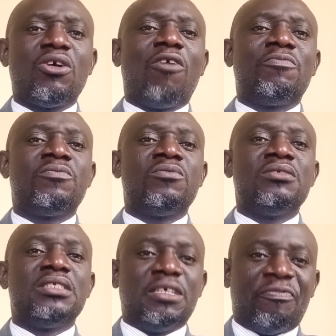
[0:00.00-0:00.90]
of
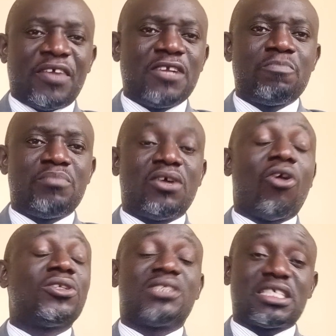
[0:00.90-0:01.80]
development
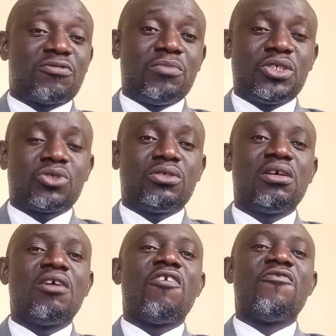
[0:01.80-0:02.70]
or
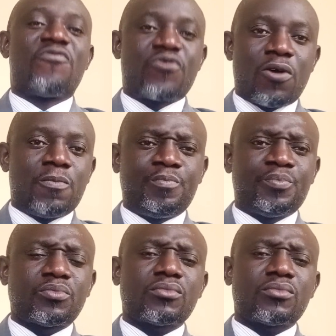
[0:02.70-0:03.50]
transformation from